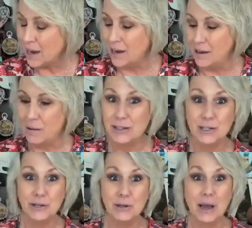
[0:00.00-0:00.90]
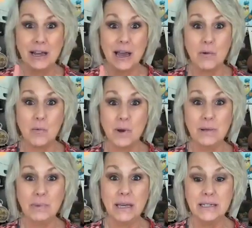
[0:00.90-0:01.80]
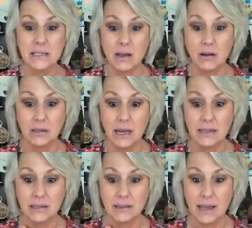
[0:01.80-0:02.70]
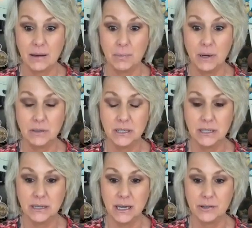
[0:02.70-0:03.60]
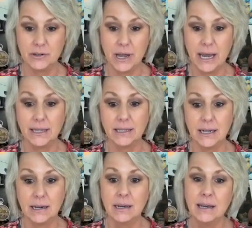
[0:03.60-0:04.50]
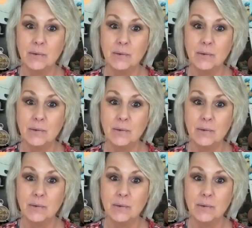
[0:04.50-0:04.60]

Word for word: uh, I'll show you, I got one piece online that they had posted the other day, and then